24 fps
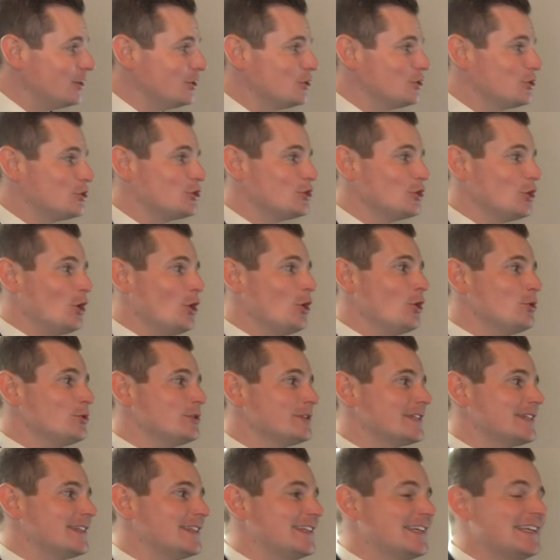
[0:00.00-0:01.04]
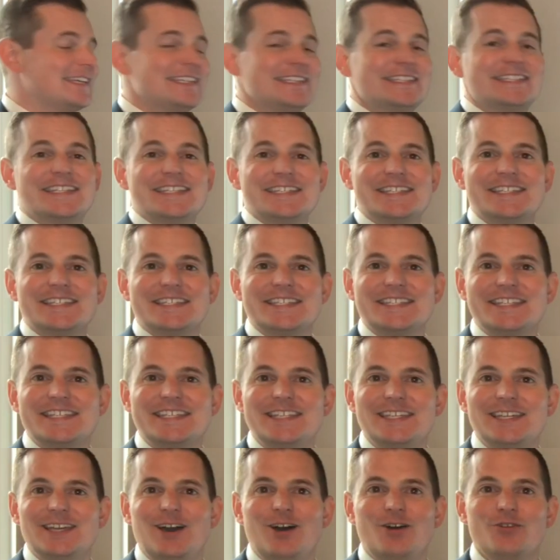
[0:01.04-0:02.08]
shows the
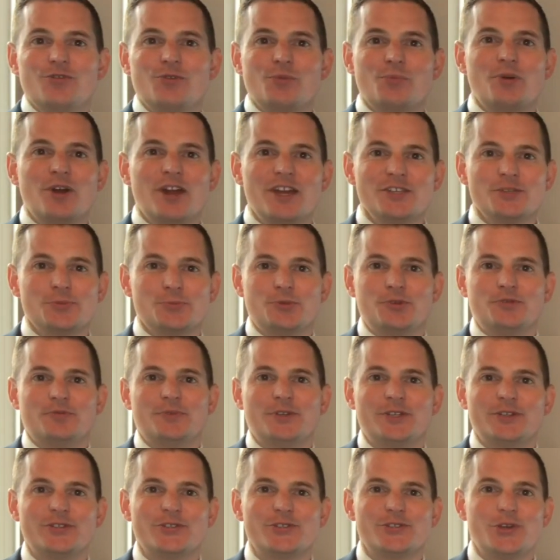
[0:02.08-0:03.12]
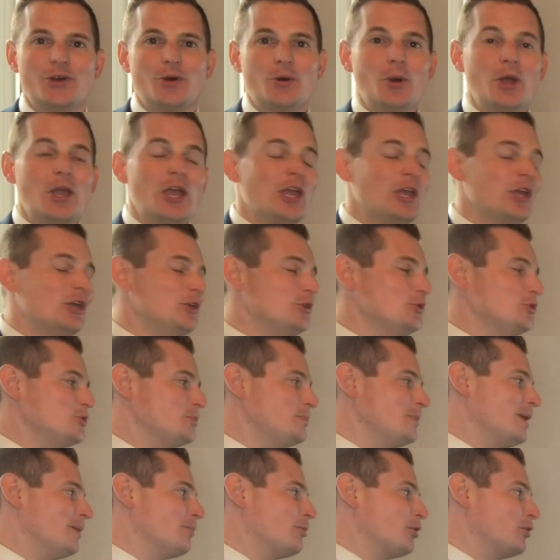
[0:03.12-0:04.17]
consistency of the price movement. So you
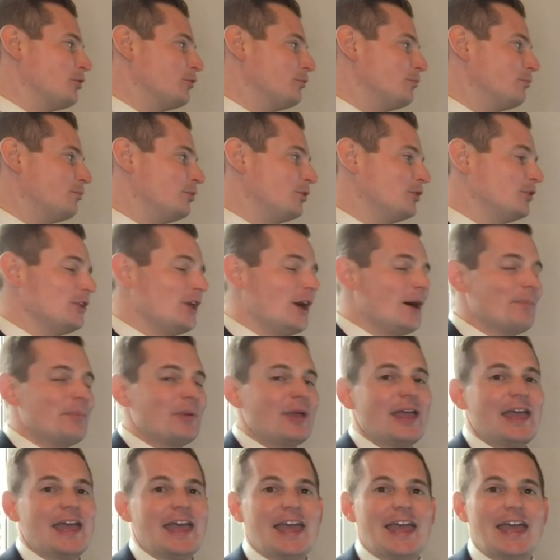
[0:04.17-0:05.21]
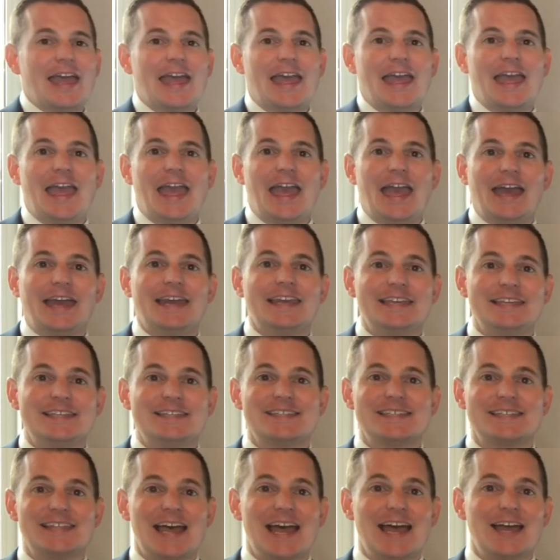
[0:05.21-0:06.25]
should be able to pull up any
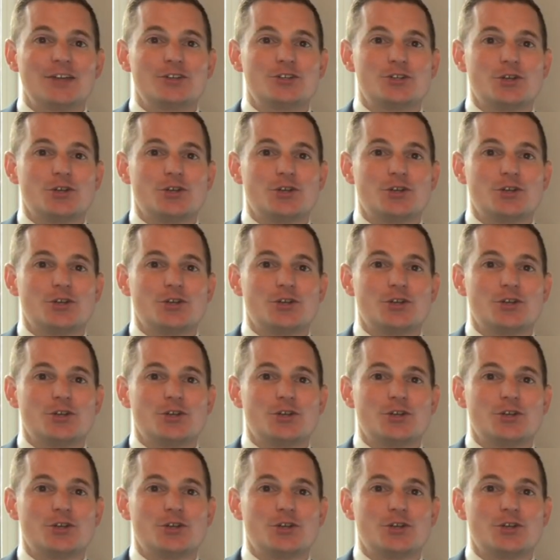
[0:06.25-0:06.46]
stock